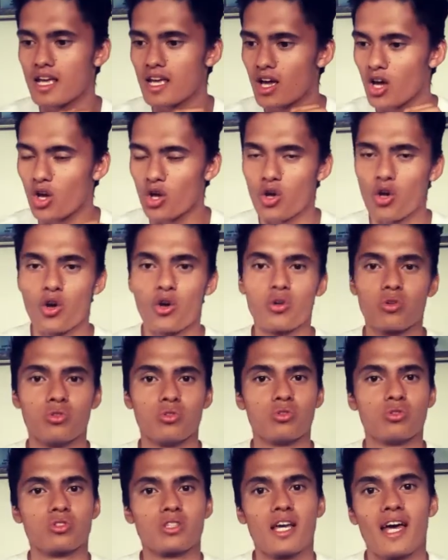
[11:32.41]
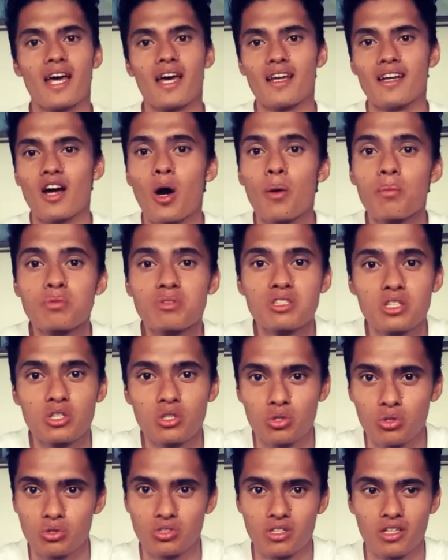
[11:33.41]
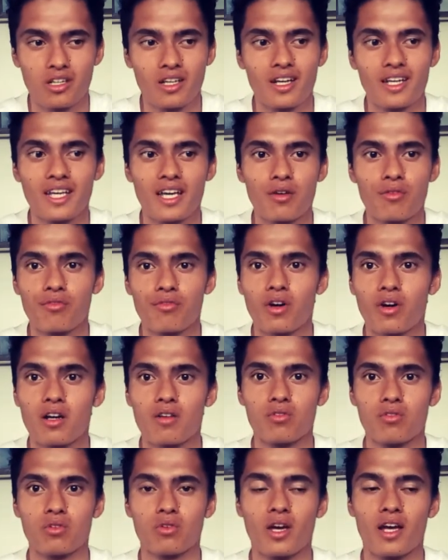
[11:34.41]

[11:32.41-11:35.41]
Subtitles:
hurdles and obstacles that are going to get in front of you,